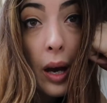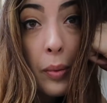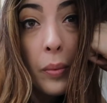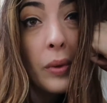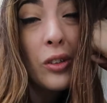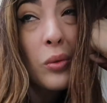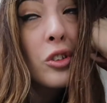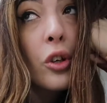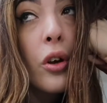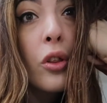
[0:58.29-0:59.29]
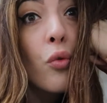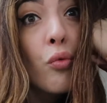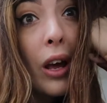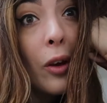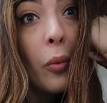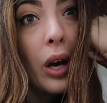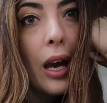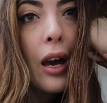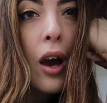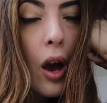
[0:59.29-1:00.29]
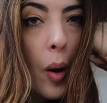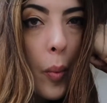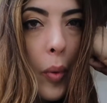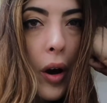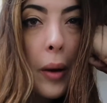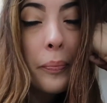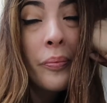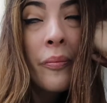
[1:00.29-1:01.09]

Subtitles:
I probably don't do it the right way, but